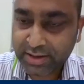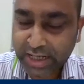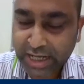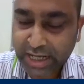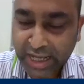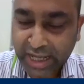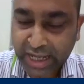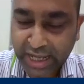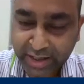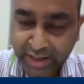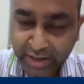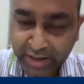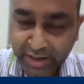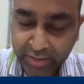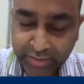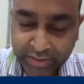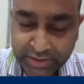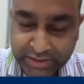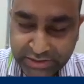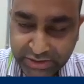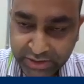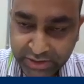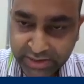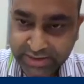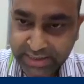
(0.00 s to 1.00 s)
the
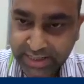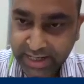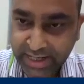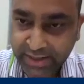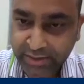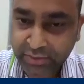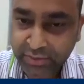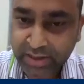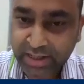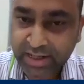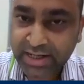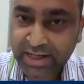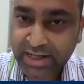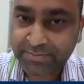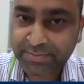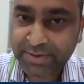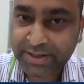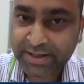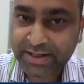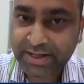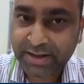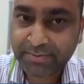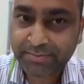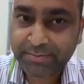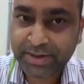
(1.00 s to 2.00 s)
annular
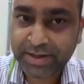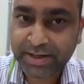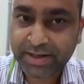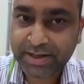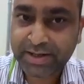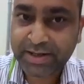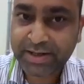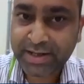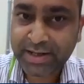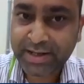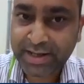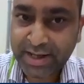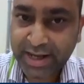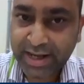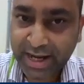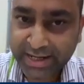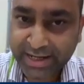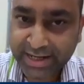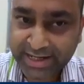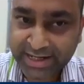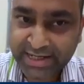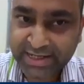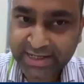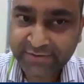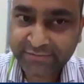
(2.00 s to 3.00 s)
lipid have been
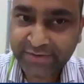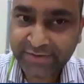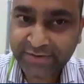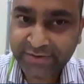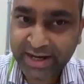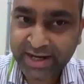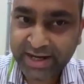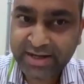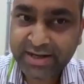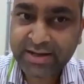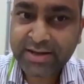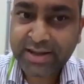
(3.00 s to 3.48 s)
identified: